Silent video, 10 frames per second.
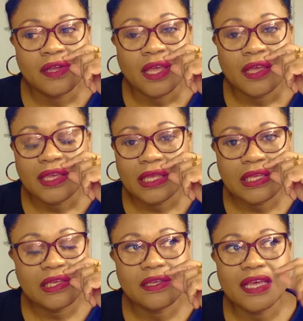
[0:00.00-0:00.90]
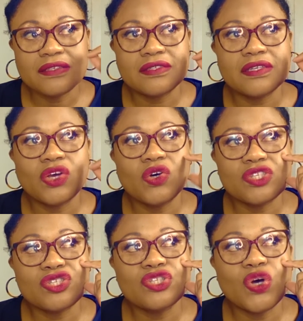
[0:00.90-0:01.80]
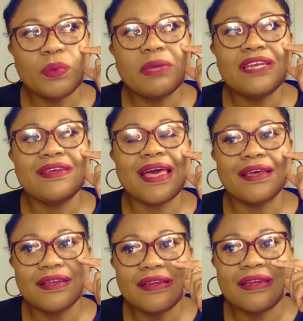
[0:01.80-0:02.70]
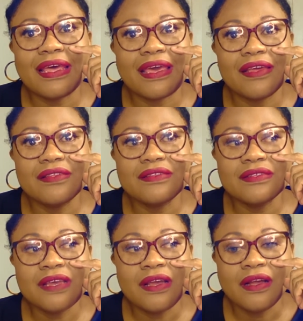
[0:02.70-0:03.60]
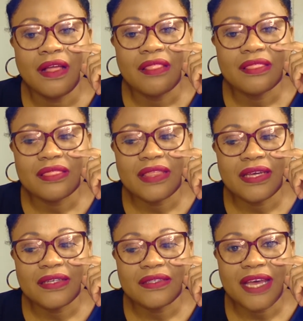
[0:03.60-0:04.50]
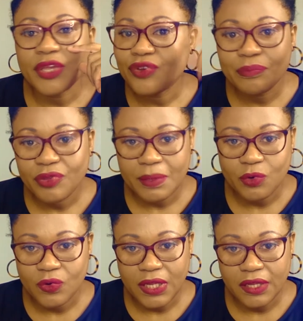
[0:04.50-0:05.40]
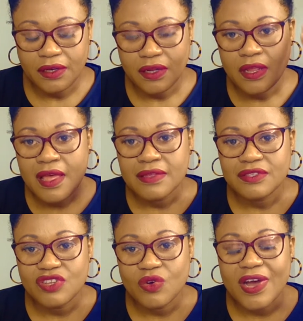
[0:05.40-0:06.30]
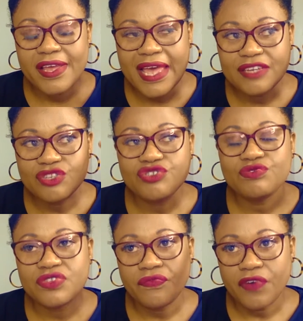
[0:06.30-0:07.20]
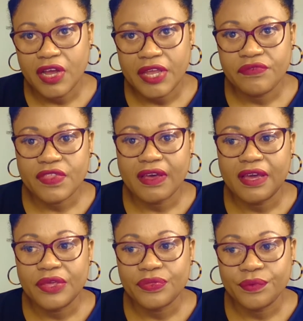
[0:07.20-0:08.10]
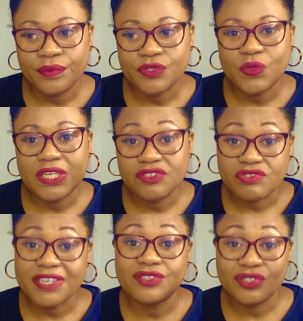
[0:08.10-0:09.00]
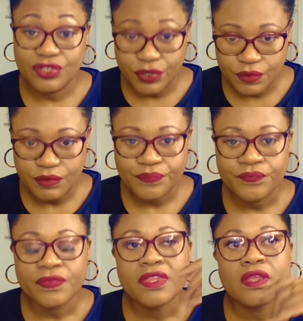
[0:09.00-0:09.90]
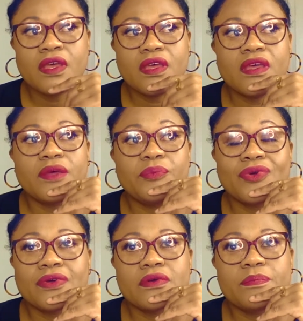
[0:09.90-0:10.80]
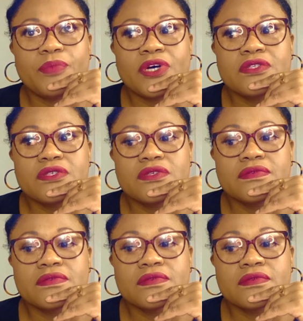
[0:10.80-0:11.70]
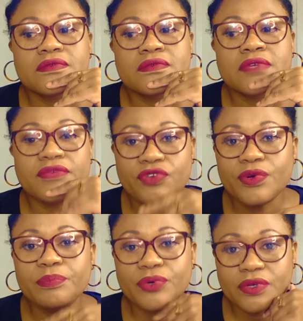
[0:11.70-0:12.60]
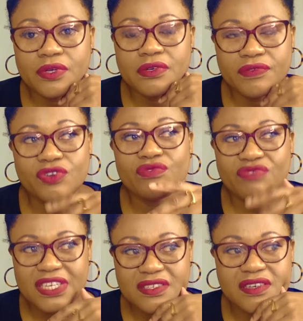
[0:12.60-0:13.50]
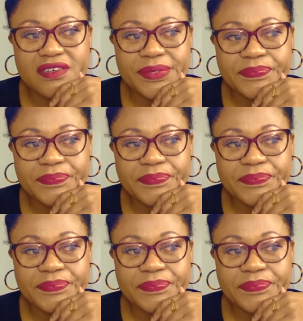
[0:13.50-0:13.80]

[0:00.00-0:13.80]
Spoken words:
he has got so many accolades that I couldn't put them all in. So I had to choose the 5 that I thought would interest you. But if you're a reader,